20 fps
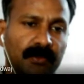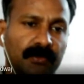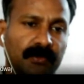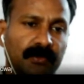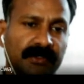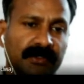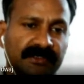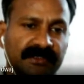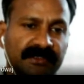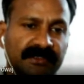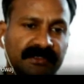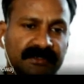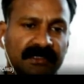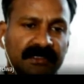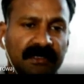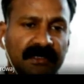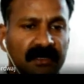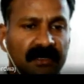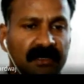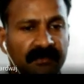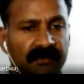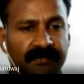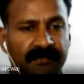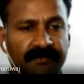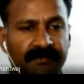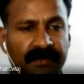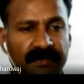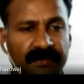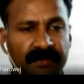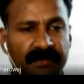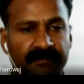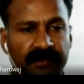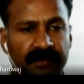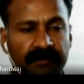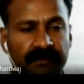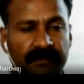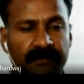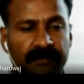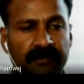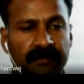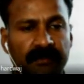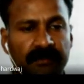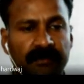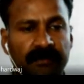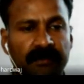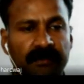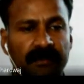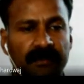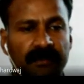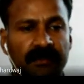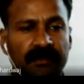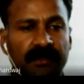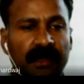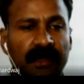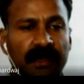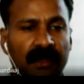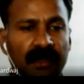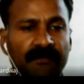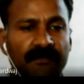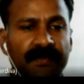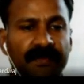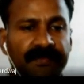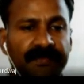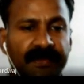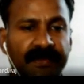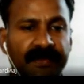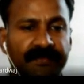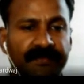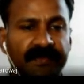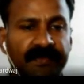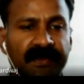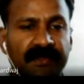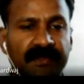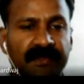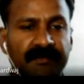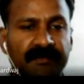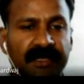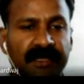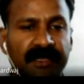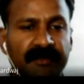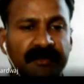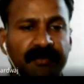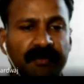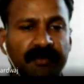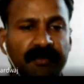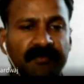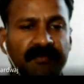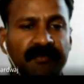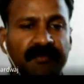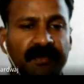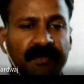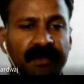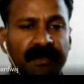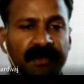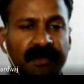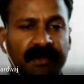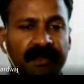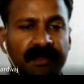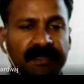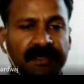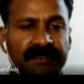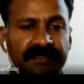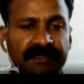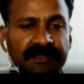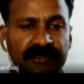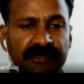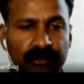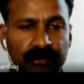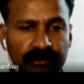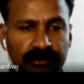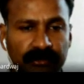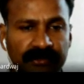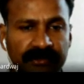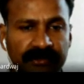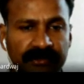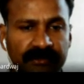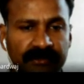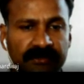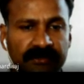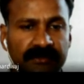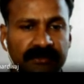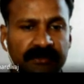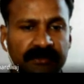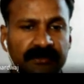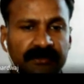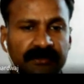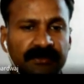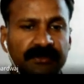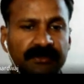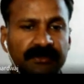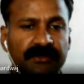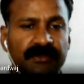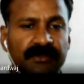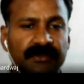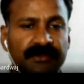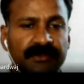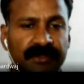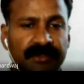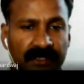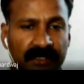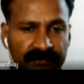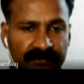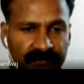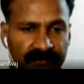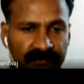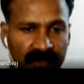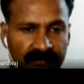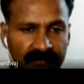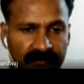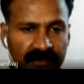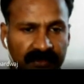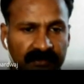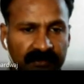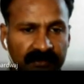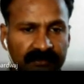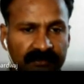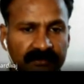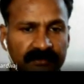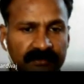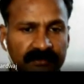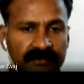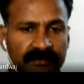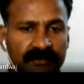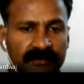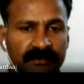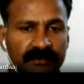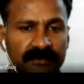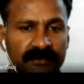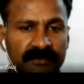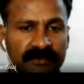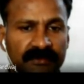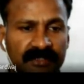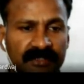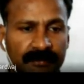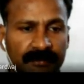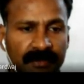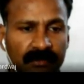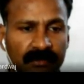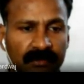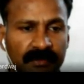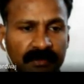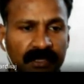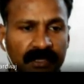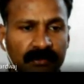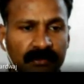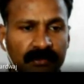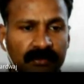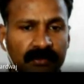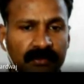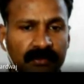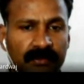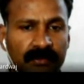to construct the half wave rectifier. The half wave rectifier is made up of an AC source, transformer, step down diode,